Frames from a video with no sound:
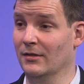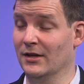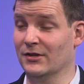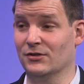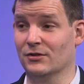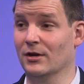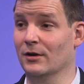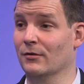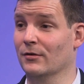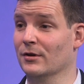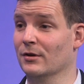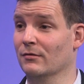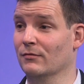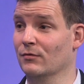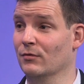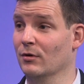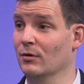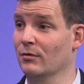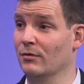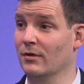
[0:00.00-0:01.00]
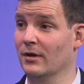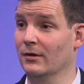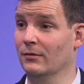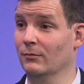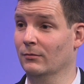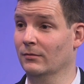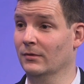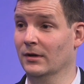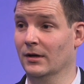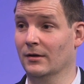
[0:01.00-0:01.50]
That's an area of growth that
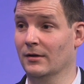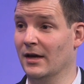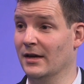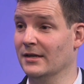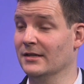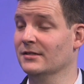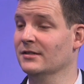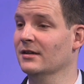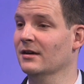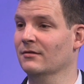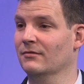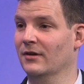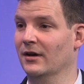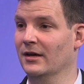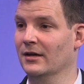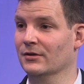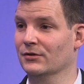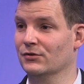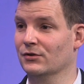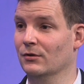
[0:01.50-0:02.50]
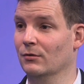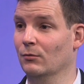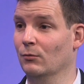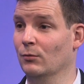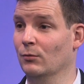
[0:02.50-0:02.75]
at ETFIS